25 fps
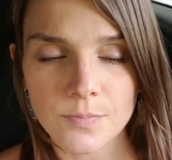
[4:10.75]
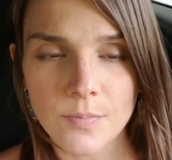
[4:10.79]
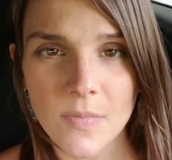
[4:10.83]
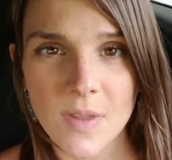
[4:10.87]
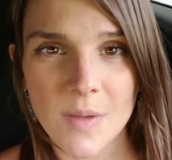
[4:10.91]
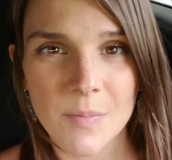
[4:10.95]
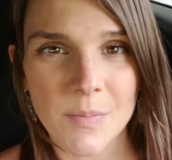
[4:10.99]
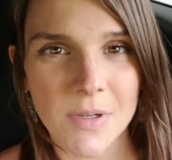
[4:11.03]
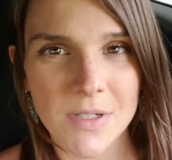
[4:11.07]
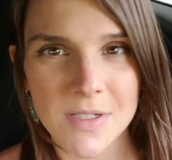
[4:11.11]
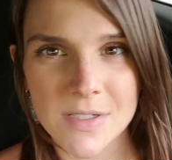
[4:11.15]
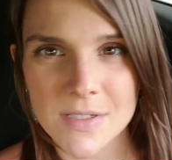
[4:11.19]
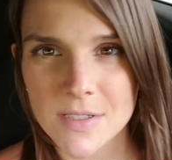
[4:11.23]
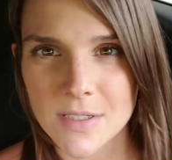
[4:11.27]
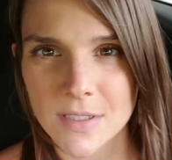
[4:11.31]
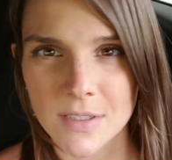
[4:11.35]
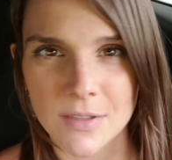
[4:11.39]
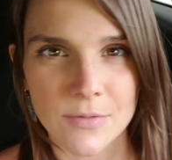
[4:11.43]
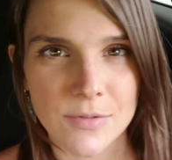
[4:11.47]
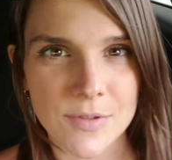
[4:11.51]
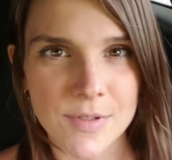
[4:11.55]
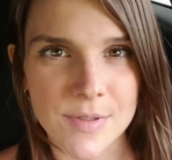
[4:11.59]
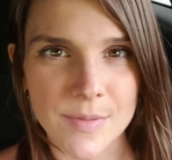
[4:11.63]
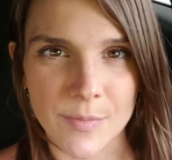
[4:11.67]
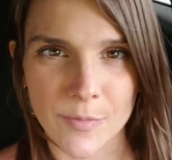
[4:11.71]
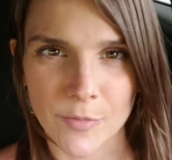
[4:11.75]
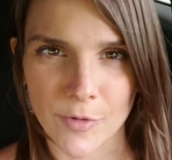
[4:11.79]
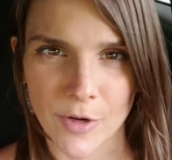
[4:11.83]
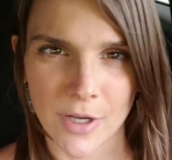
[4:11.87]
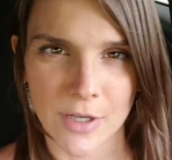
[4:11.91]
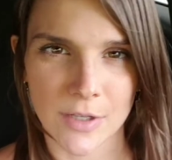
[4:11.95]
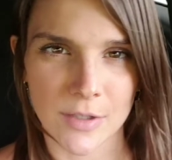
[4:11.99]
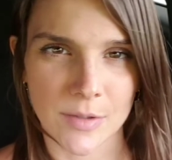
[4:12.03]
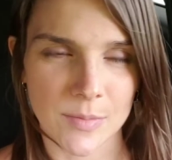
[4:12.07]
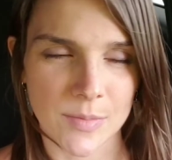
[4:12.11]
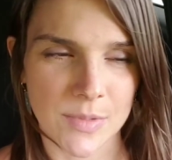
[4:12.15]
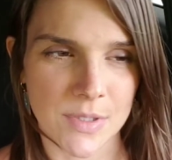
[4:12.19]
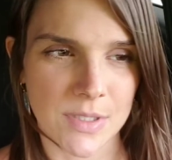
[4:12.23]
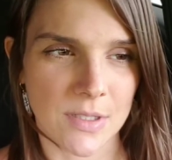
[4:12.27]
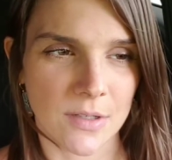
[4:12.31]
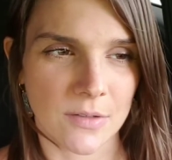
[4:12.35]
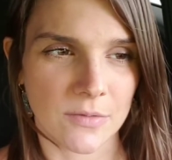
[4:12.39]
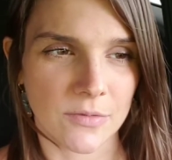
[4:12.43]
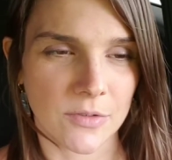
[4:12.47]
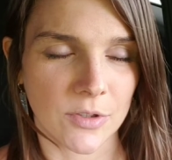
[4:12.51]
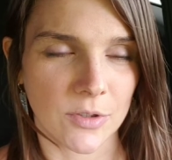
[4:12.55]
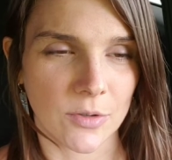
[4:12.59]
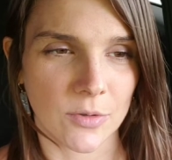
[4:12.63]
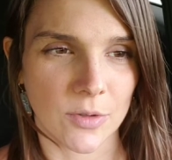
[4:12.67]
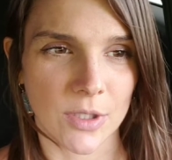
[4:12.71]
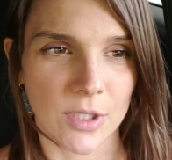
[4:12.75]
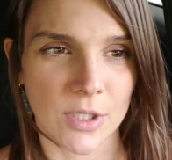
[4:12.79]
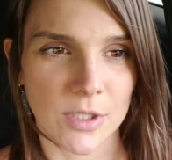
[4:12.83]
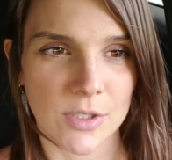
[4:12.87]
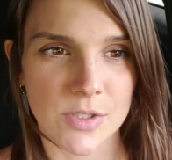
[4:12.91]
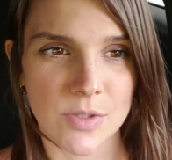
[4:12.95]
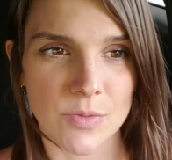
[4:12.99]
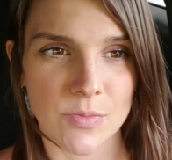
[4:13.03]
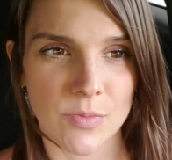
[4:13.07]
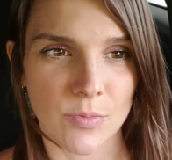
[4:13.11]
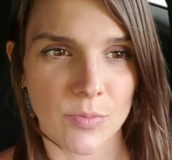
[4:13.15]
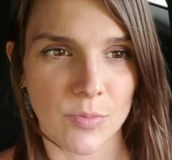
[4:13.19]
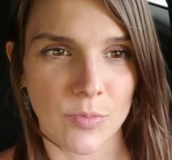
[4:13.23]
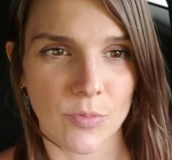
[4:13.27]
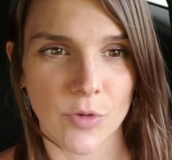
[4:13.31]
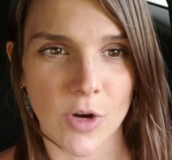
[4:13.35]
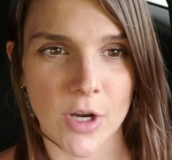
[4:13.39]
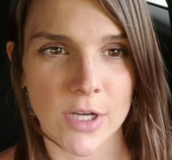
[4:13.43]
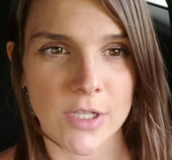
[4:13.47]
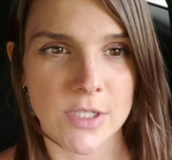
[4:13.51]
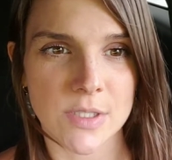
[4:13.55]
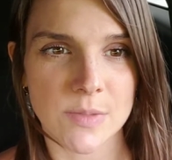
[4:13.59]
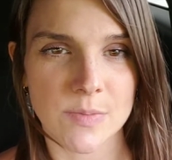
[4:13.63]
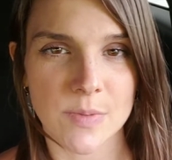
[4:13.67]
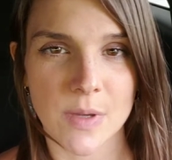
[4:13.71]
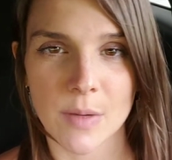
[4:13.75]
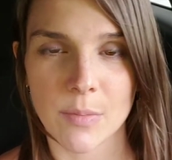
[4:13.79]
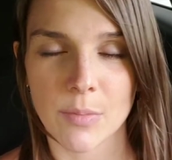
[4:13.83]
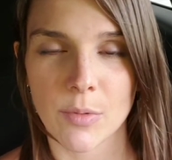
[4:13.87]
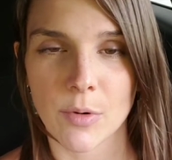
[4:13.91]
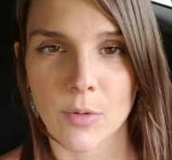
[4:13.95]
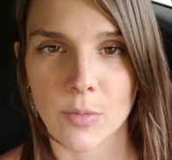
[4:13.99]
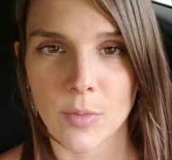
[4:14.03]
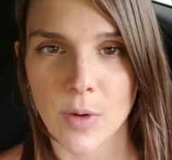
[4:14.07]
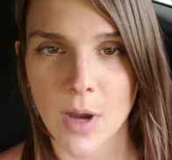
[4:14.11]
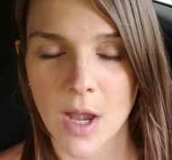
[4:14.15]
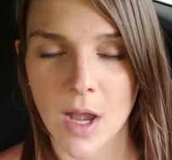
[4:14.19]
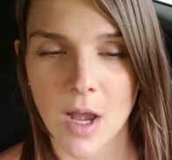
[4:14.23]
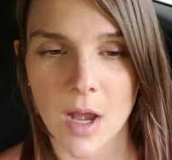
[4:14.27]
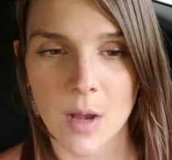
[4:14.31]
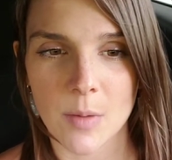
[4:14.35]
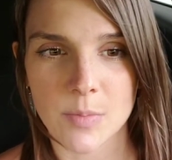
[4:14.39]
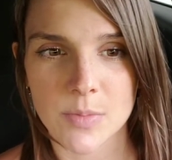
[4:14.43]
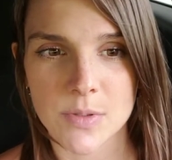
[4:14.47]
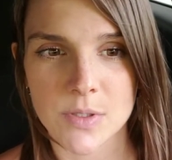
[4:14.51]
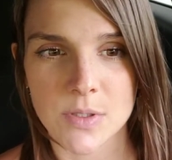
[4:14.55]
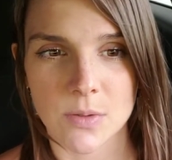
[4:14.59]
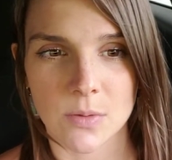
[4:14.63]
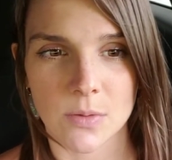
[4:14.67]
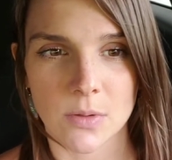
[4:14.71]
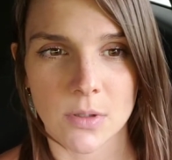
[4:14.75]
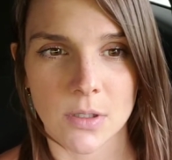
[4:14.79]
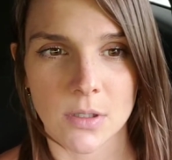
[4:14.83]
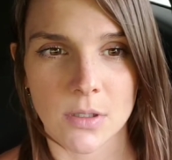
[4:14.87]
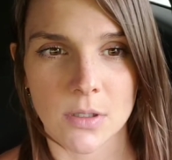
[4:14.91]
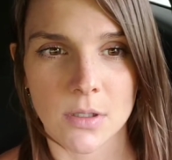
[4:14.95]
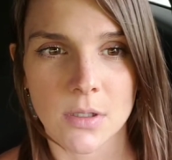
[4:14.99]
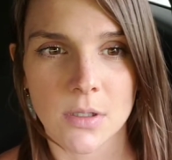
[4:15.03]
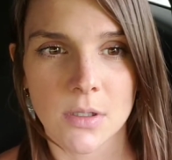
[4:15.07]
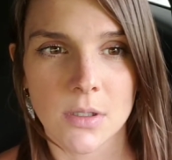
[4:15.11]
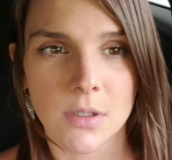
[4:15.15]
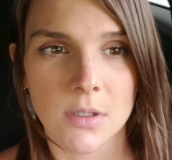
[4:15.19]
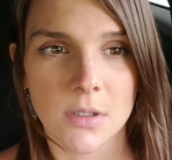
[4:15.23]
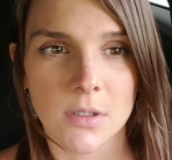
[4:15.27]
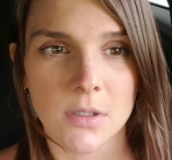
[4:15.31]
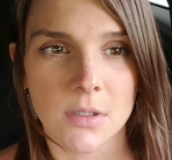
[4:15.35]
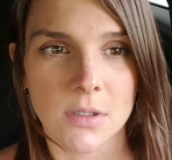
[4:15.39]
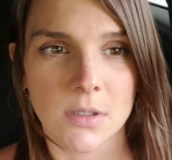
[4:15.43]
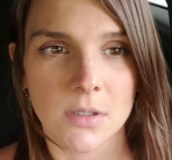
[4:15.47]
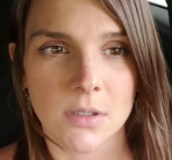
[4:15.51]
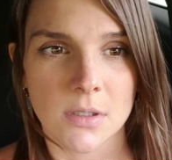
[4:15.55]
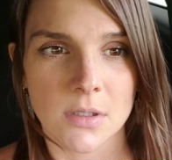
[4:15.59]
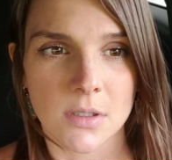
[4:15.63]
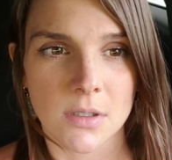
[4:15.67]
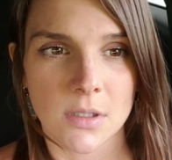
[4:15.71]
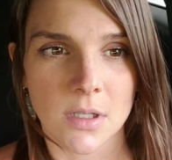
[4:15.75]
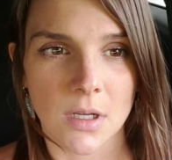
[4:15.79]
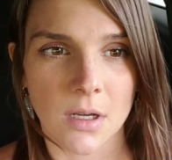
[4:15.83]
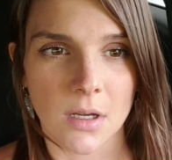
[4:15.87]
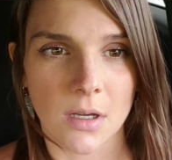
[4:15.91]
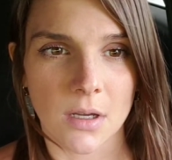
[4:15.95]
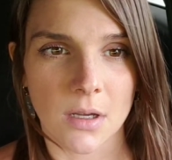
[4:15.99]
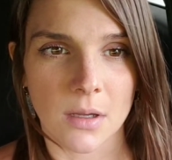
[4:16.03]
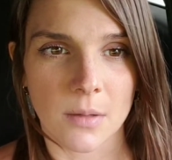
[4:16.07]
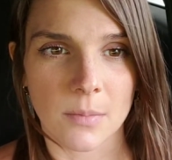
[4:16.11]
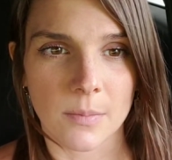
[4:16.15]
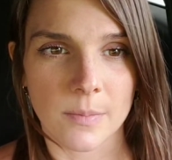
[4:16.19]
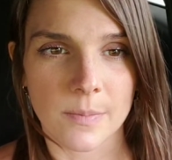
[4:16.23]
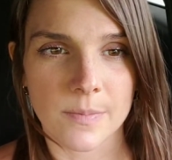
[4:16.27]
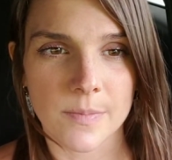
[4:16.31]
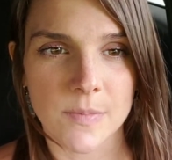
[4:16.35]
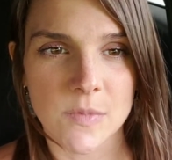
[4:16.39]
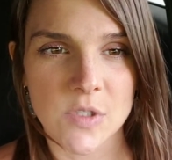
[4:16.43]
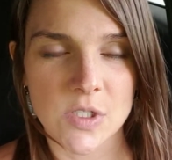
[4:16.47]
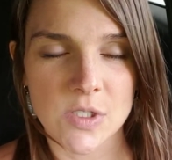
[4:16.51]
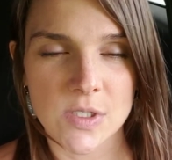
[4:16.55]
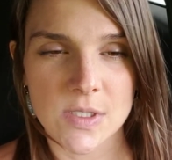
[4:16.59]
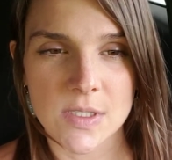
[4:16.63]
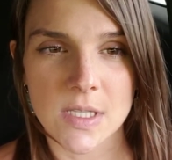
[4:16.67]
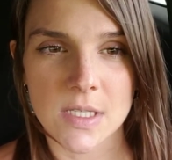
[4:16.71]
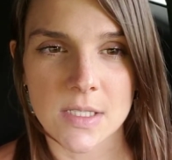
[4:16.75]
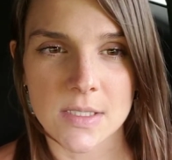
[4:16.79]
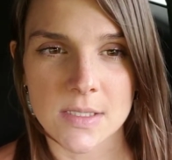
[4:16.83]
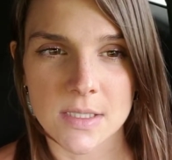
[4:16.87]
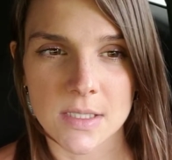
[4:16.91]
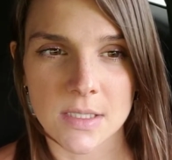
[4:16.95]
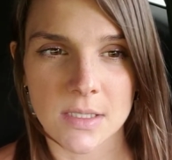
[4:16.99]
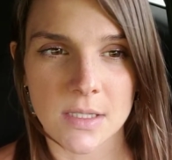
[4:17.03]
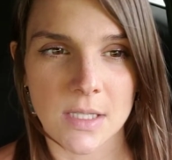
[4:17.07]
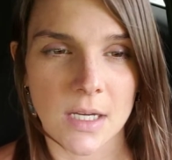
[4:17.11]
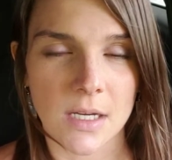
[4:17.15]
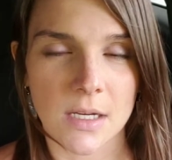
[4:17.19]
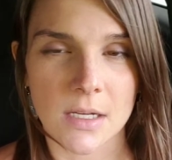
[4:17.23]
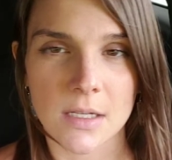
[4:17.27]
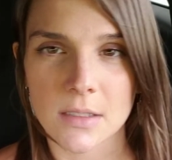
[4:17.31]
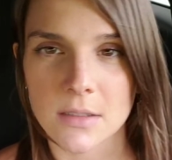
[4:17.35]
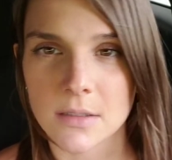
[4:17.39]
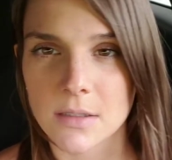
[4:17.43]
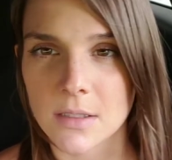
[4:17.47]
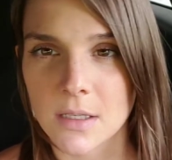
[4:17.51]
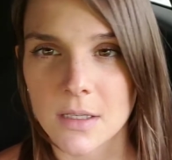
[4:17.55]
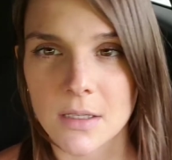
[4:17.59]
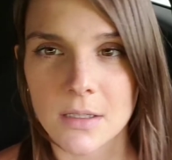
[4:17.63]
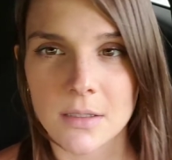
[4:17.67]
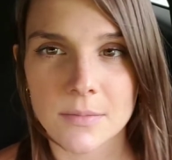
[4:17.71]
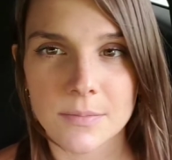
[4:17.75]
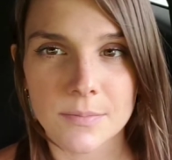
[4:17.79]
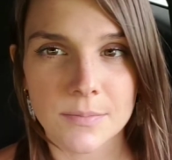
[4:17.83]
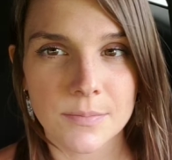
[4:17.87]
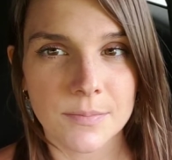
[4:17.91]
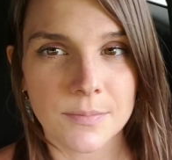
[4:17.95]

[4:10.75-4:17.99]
Minus like some random stuff, you know, like a rice paper wraps or just things like that that...